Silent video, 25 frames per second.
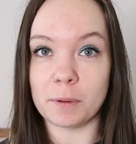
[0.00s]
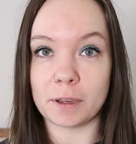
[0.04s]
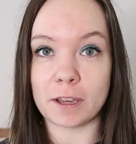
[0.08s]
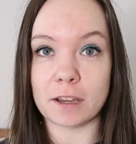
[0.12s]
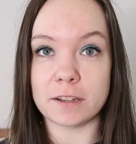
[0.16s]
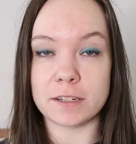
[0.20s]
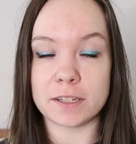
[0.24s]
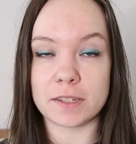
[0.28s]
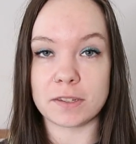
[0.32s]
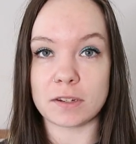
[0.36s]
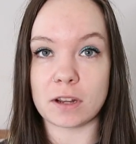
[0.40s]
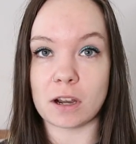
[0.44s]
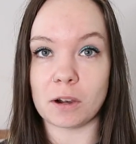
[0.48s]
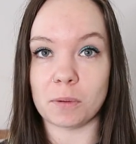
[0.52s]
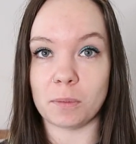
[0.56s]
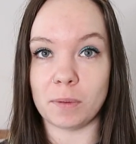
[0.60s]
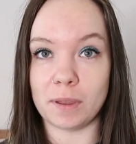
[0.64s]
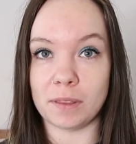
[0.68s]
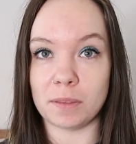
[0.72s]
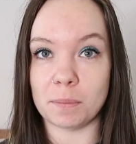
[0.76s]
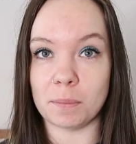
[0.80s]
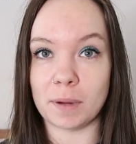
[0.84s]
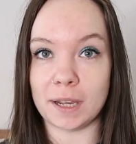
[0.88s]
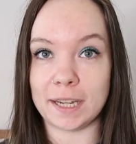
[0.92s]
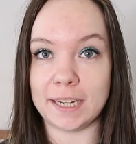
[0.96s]
We're going to start
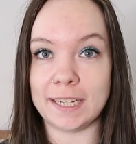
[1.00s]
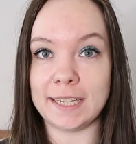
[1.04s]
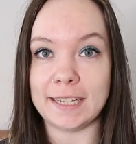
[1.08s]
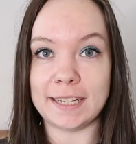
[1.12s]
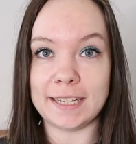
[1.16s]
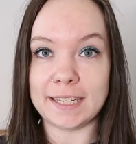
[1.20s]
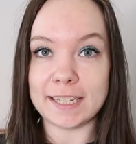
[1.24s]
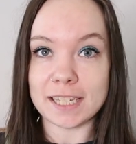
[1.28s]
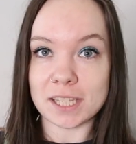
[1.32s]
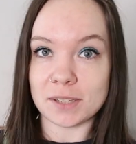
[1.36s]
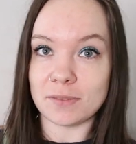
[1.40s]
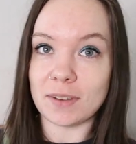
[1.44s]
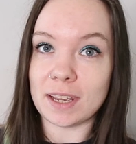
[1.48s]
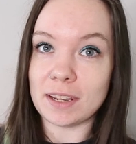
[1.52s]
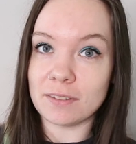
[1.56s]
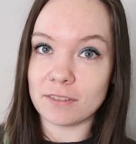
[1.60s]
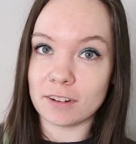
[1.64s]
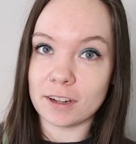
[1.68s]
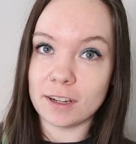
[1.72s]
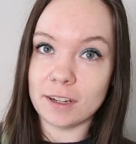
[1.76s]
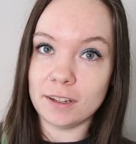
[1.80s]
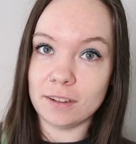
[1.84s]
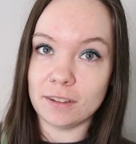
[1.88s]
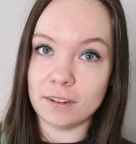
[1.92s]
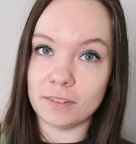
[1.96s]
with my least
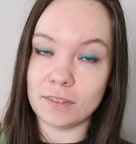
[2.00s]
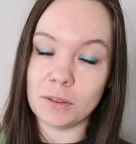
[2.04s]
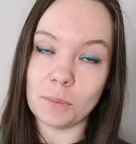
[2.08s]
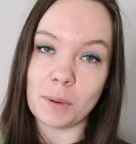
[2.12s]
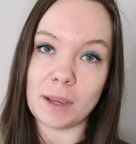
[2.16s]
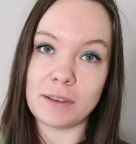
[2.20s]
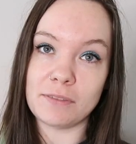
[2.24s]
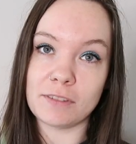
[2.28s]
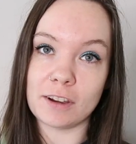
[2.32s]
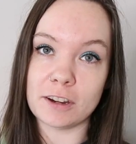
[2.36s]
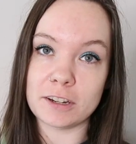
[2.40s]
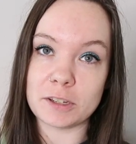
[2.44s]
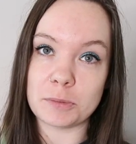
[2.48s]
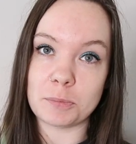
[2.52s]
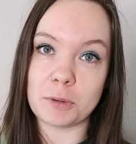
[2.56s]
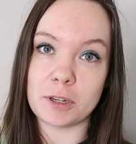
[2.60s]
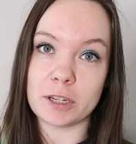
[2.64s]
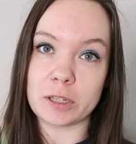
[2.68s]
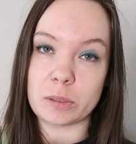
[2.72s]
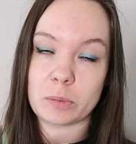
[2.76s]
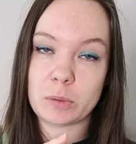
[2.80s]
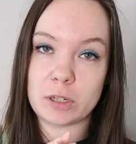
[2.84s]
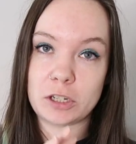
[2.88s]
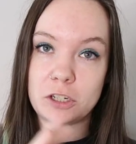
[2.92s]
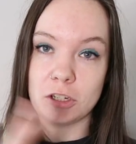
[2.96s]
favorite of the Wayfarers
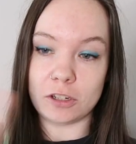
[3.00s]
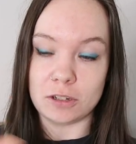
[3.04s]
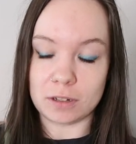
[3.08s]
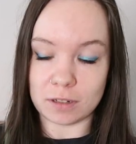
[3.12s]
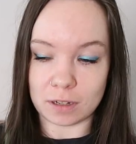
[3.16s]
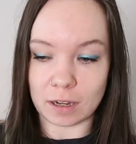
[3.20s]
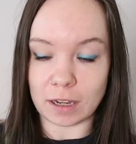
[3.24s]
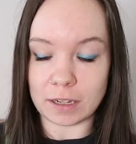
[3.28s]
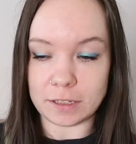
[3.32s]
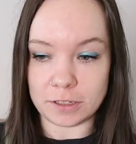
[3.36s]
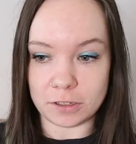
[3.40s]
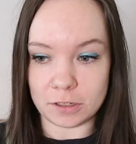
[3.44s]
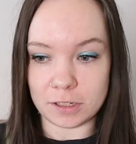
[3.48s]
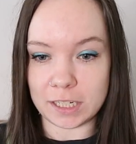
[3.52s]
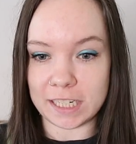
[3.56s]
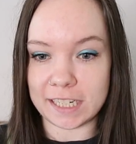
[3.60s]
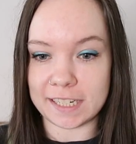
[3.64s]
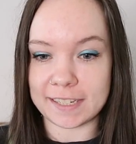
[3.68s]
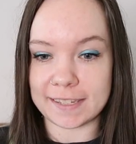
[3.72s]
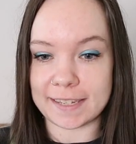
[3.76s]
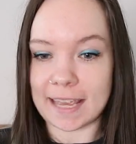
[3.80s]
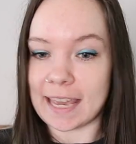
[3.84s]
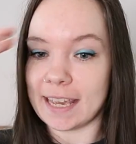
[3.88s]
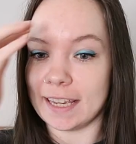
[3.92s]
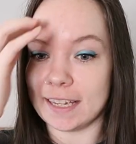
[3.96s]
books, which I do
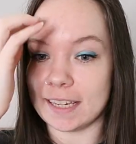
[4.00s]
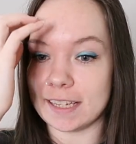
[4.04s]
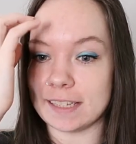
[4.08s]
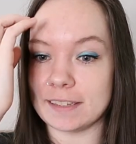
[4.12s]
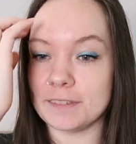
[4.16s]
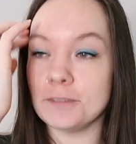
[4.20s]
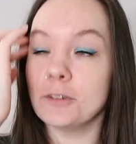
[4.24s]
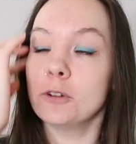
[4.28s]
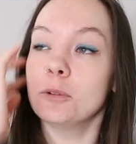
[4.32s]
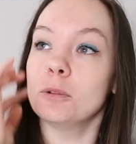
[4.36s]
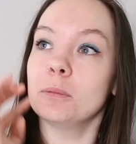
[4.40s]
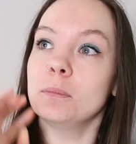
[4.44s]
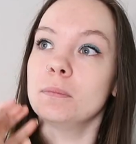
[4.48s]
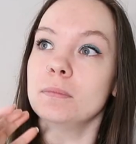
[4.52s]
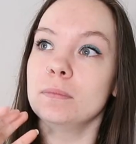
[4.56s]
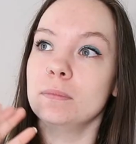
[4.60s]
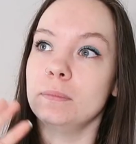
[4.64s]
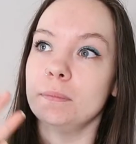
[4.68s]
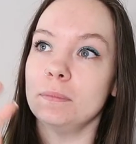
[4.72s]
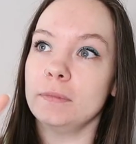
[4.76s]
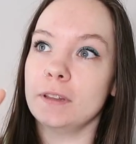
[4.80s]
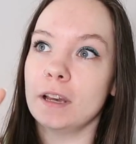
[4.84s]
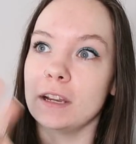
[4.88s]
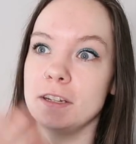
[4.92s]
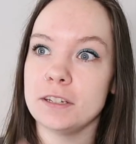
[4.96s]
need to say, it's not
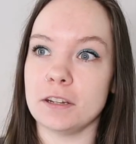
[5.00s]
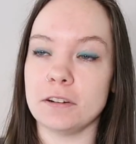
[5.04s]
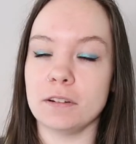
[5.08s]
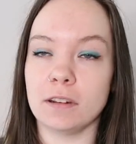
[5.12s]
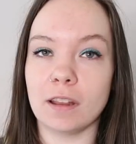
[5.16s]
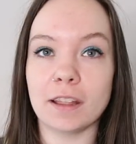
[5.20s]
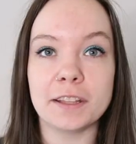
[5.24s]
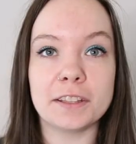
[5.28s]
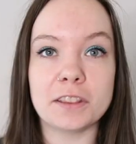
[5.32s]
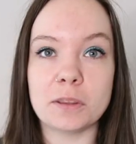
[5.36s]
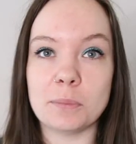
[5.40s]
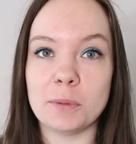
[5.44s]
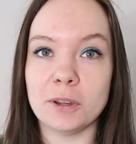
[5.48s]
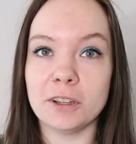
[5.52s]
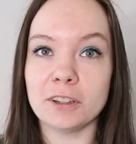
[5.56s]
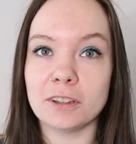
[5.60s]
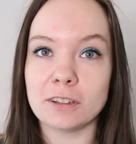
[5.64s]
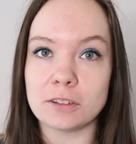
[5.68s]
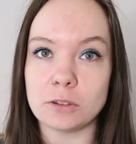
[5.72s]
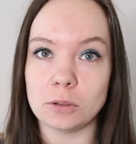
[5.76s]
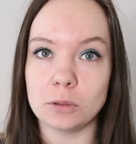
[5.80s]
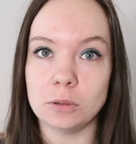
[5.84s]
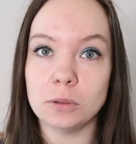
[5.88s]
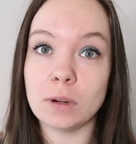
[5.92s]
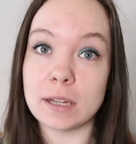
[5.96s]
that I don't like the book
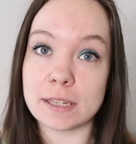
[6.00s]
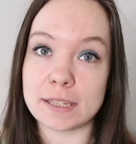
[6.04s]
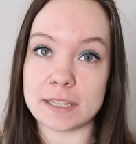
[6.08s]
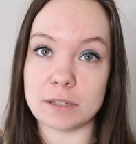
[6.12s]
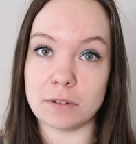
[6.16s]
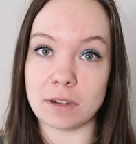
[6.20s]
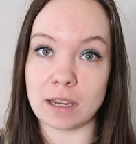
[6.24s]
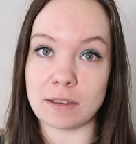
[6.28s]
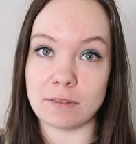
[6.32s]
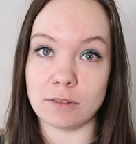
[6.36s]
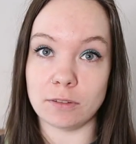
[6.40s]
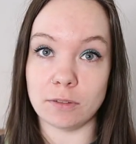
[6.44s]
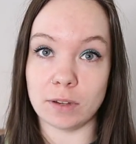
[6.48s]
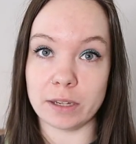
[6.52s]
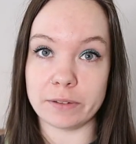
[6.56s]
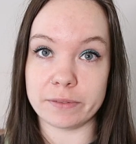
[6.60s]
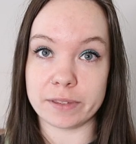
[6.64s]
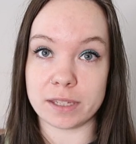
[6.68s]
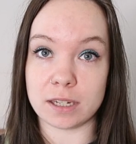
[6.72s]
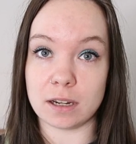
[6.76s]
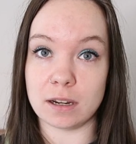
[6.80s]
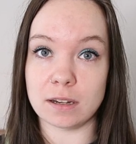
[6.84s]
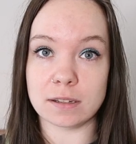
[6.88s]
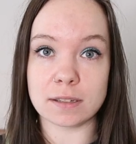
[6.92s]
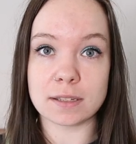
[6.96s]
at all. I still gave it 5
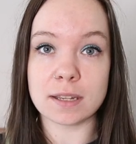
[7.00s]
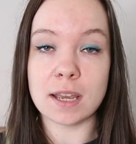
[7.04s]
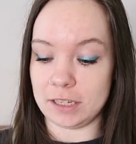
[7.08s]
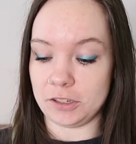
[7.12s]
stars.